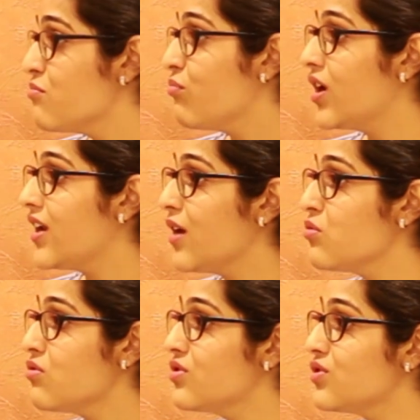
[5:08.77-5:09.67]
But I
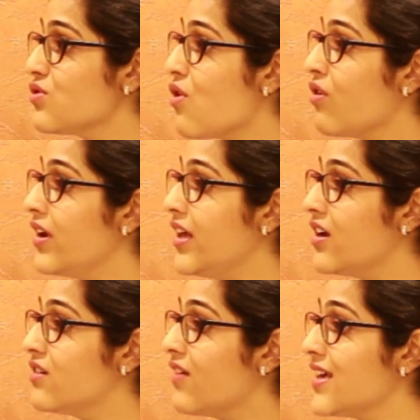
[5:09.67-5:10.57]
would strongly
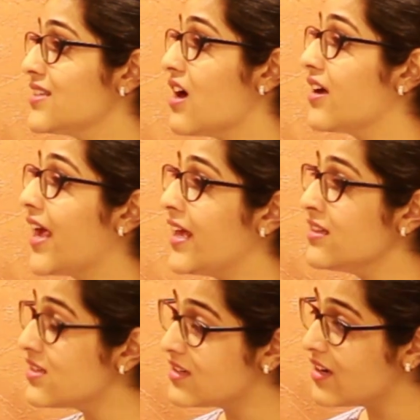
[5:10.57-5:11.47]
advise
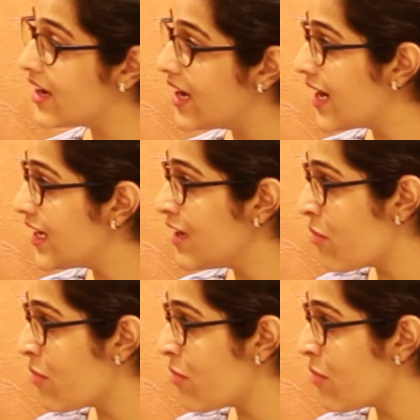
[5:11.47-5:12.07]
against neglecting